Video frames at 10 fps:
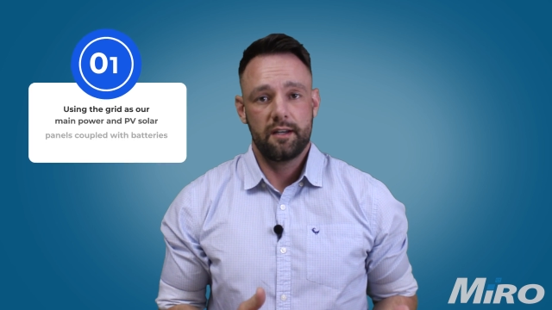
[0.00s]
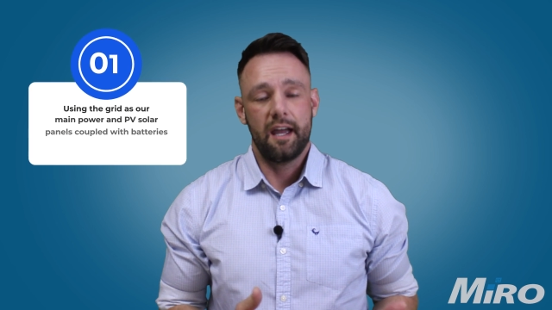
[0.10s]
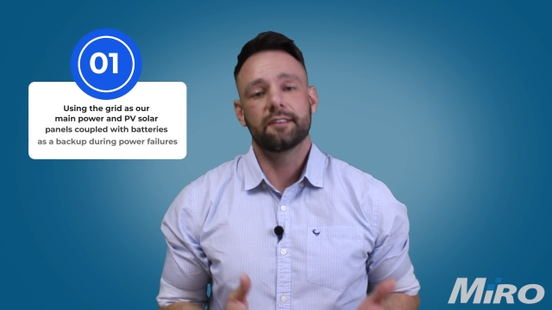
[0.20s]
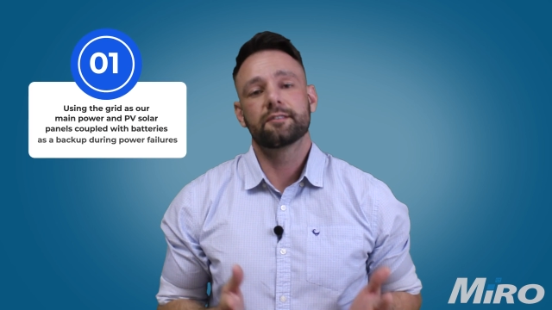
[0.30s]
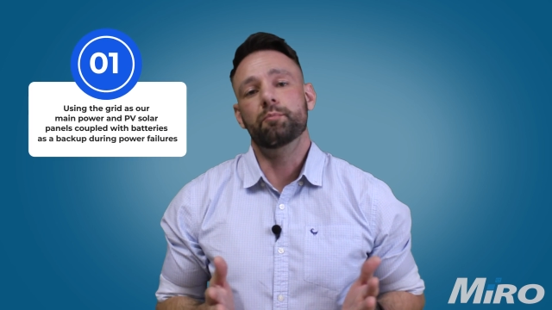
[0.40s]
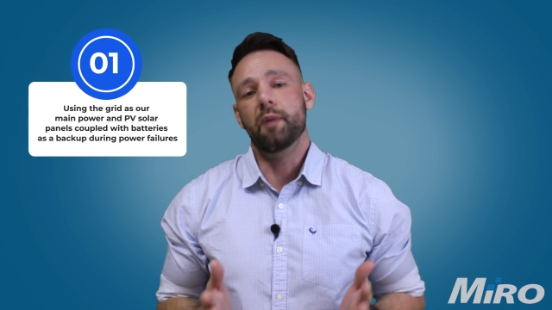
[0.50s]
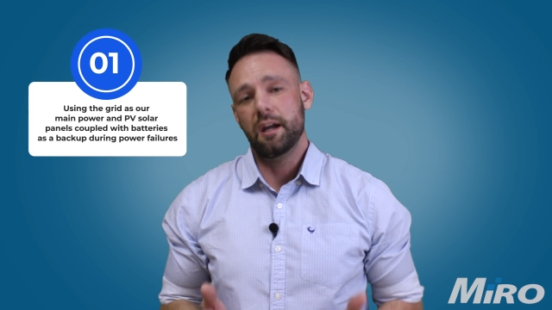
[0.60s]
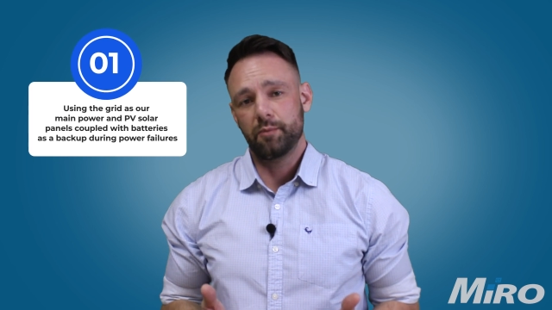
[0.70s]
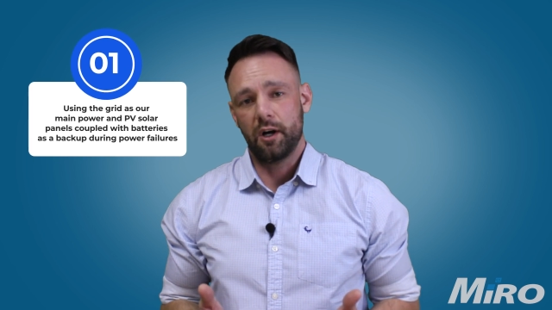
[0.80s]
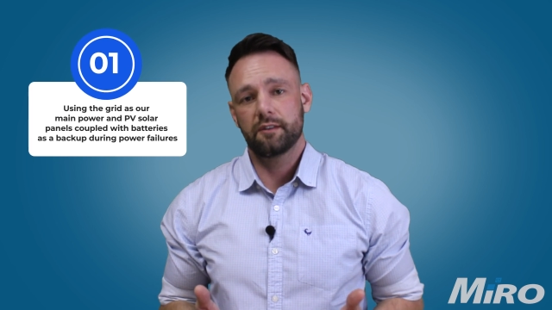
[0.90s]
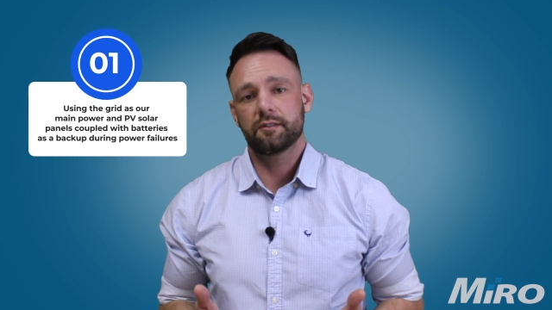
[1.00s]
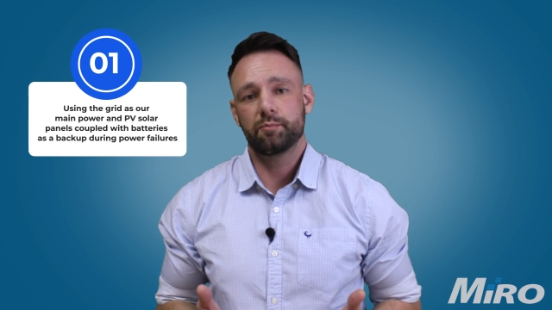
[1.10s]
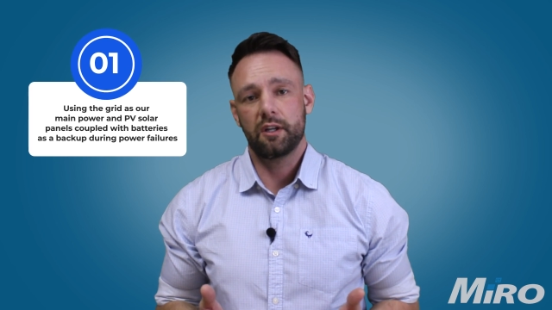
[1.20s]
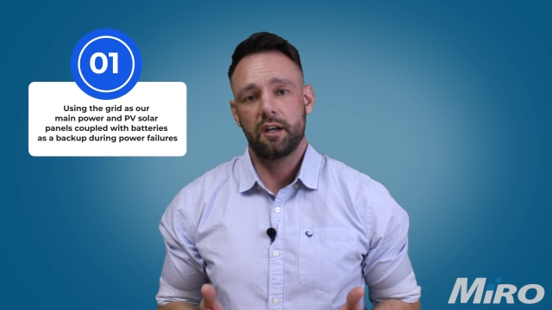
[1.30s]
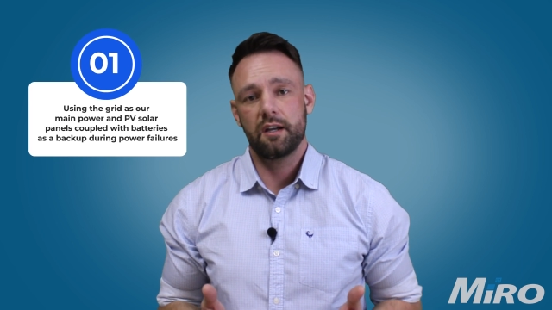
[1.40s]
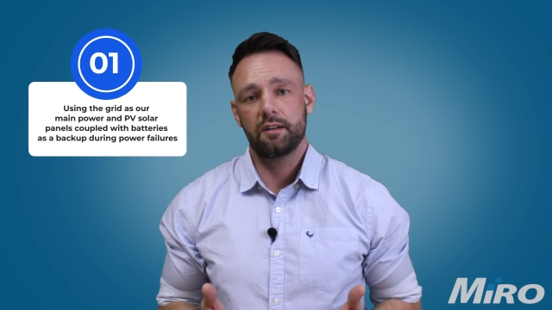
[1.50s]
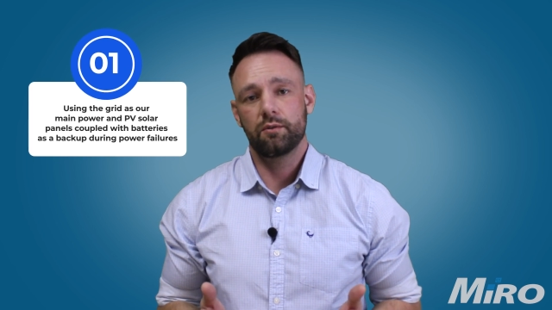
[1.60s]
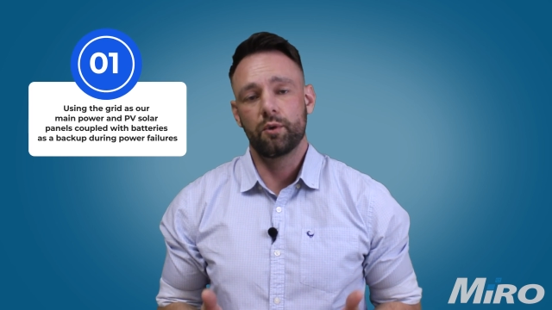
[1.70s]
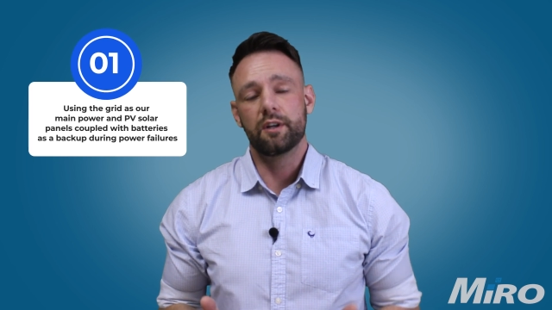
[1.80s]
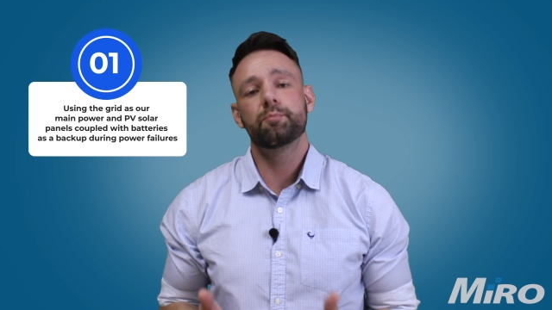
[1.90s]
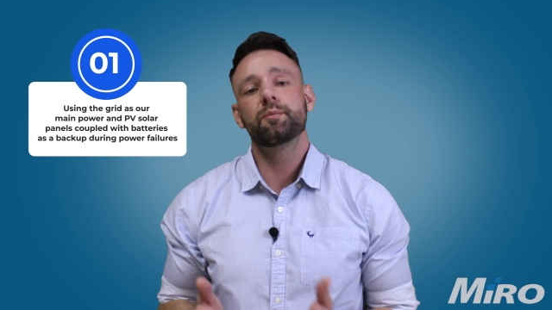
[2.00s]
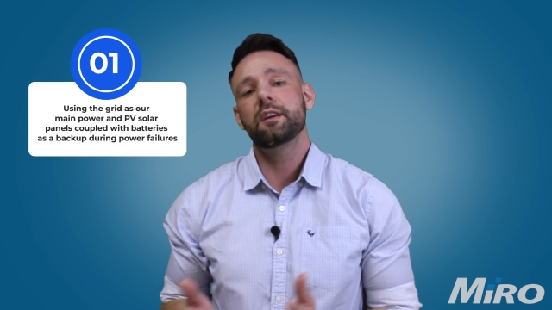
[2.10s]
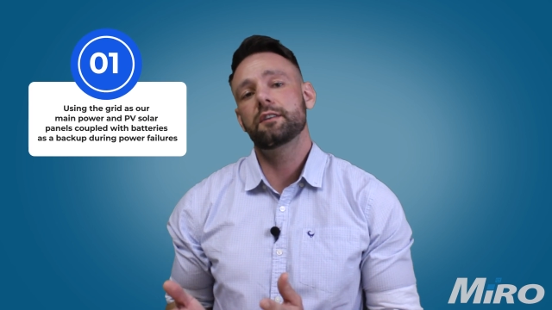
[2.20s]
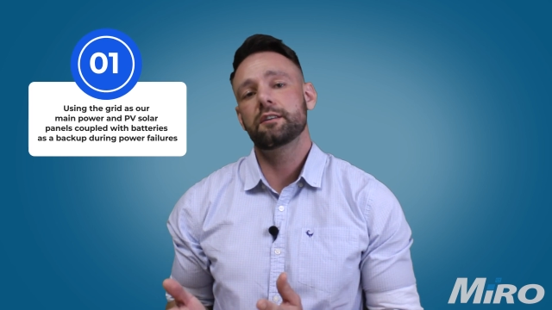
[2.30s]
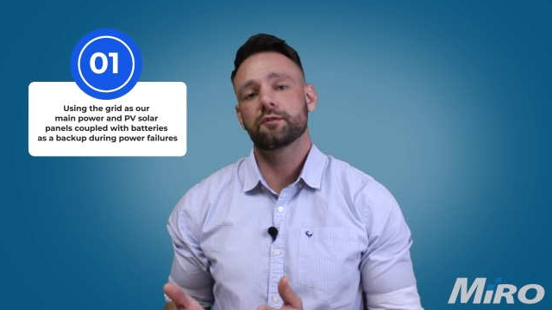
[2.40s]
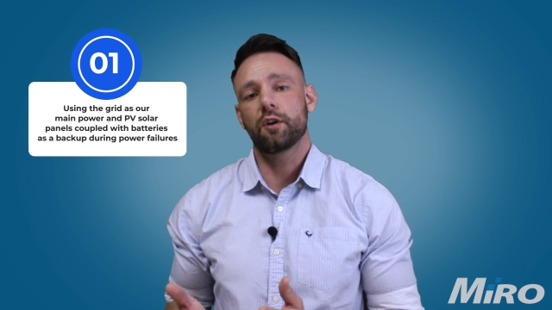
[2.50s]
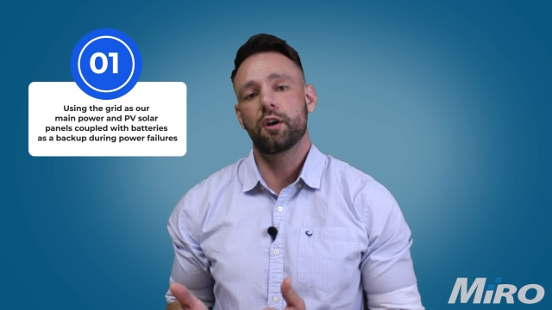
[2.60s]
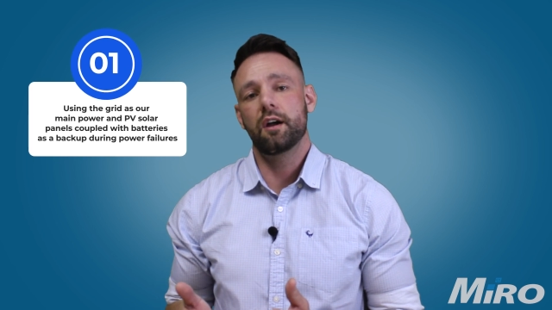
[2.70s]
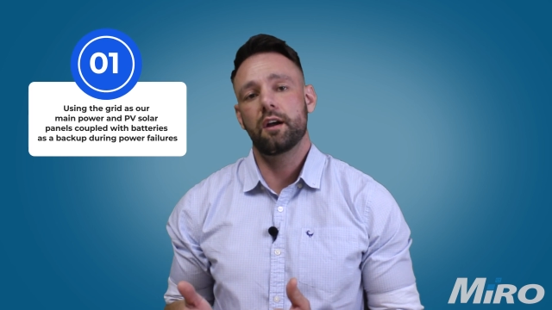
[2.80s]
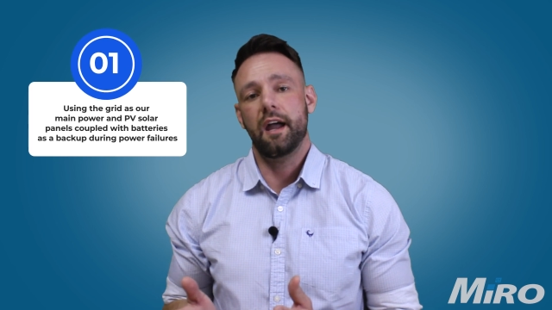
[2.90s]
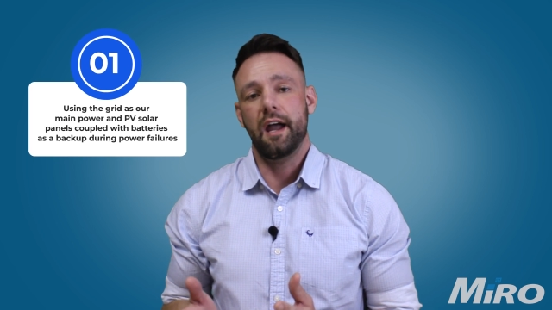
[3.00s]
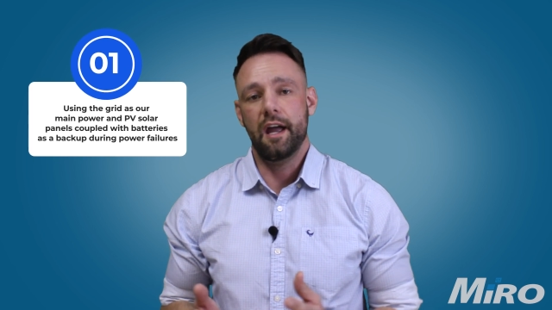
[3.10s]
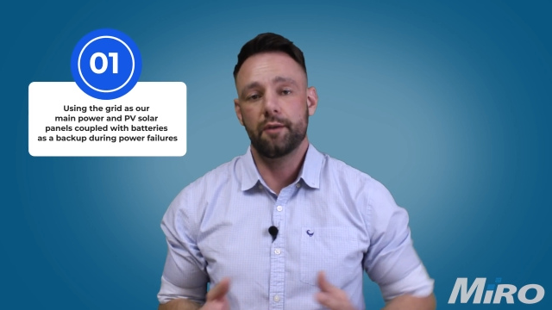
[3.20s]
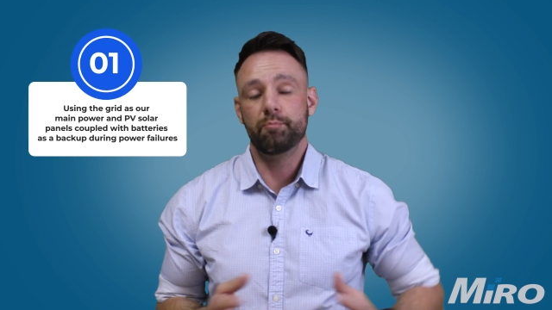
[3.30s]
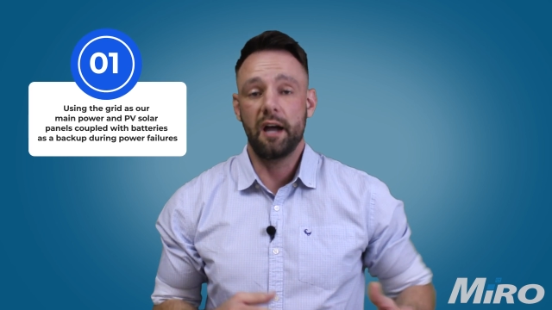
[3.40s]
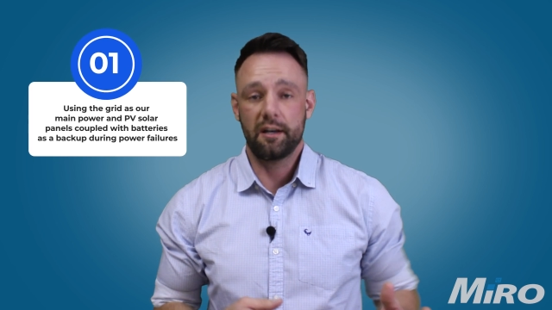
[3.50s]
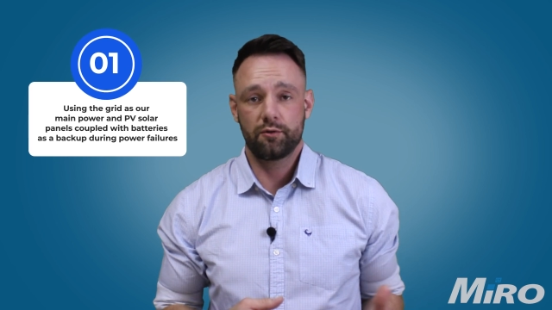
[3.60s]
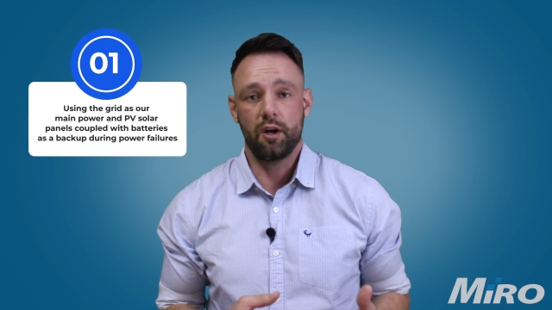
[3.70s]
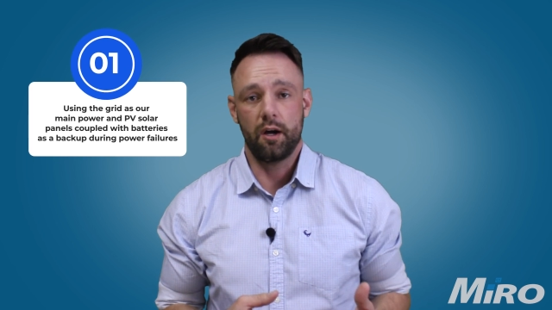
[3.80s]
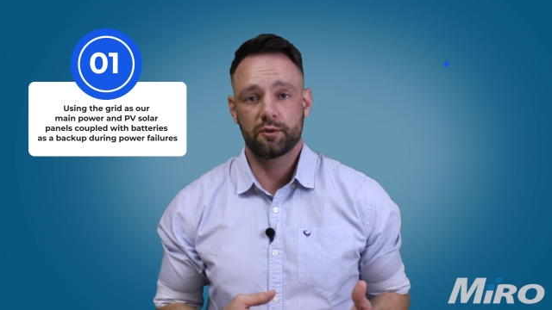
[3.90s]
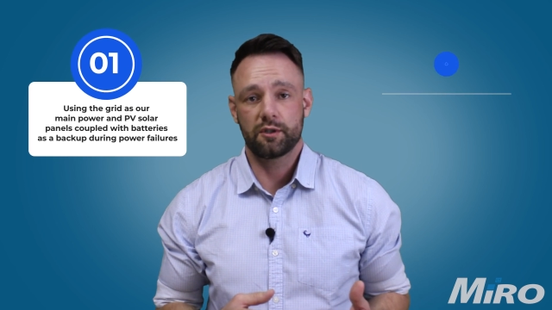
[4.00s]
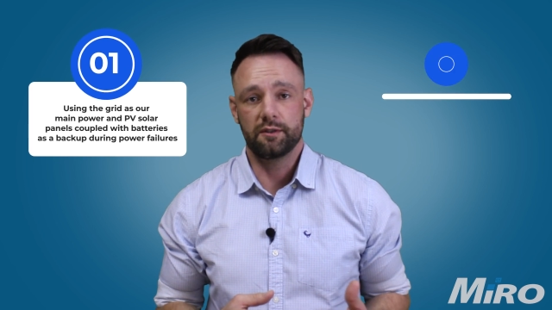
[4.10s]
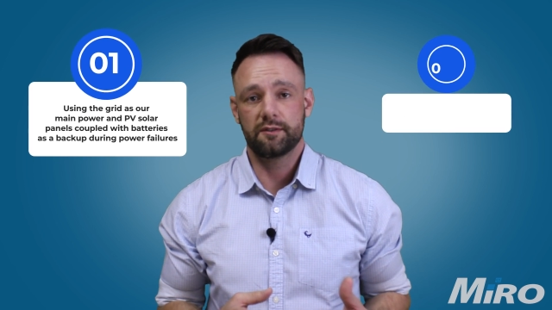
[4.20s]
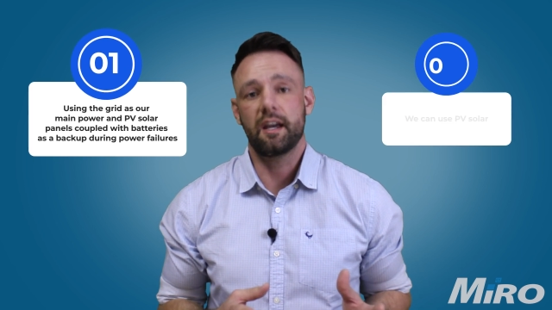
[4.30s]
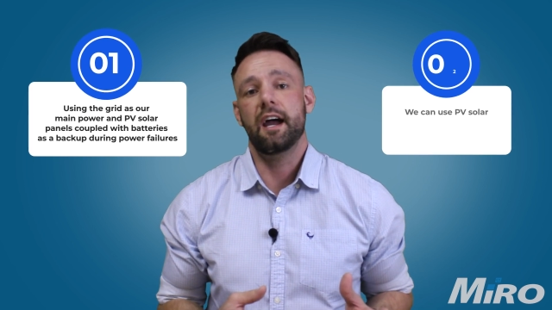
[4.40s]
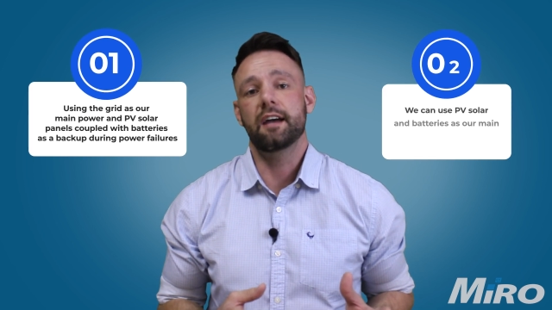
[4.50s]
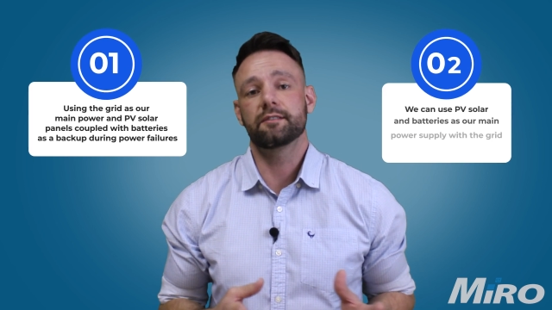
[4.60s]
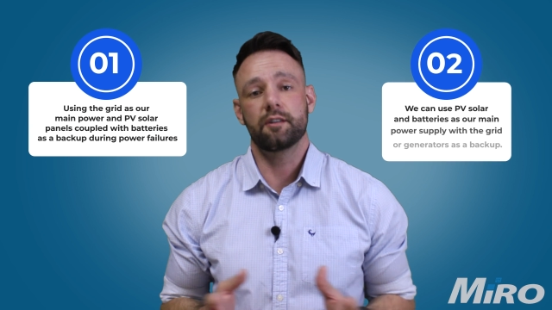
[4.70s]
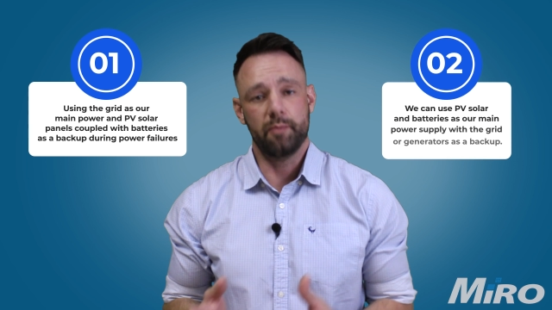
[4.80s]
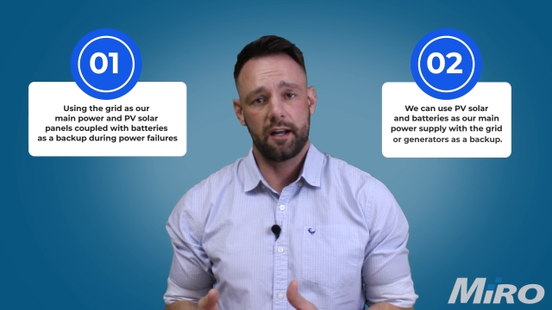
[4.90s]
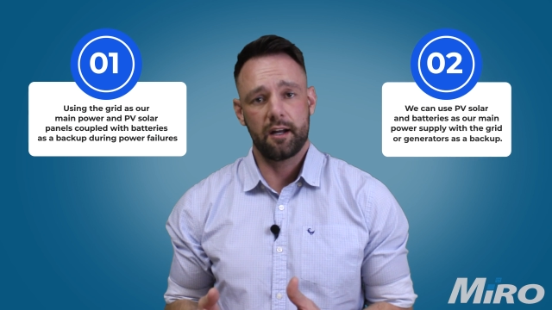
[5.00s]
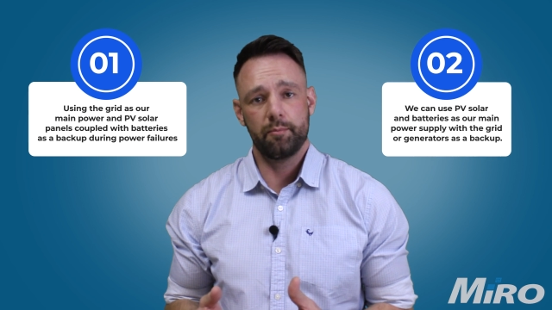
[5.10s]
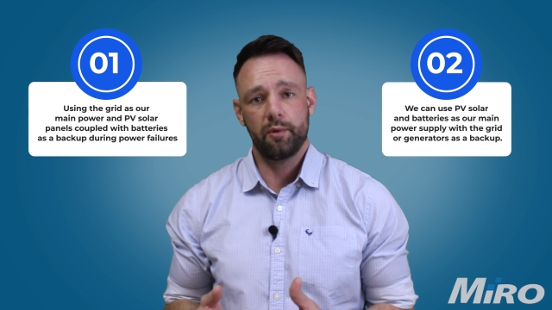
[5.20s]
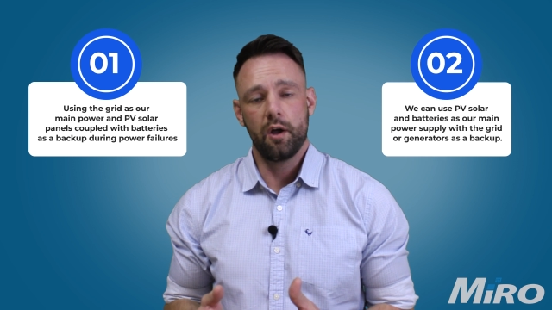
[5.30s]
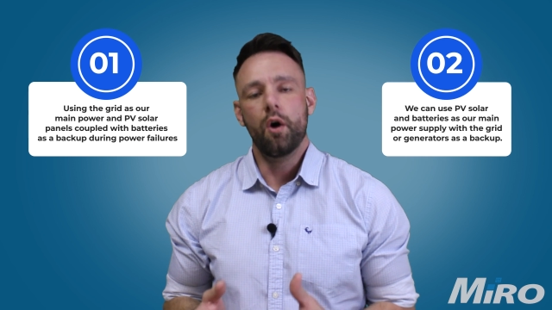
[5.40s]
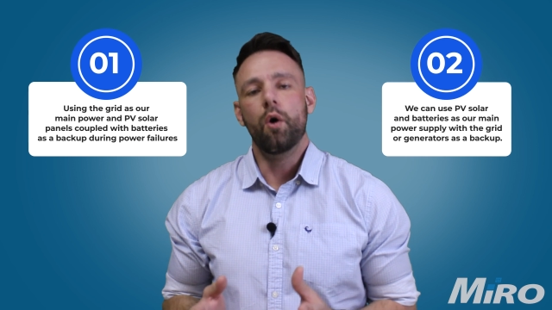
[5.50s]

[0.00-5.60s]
as the main power supply with PV solar and battery options as the backup,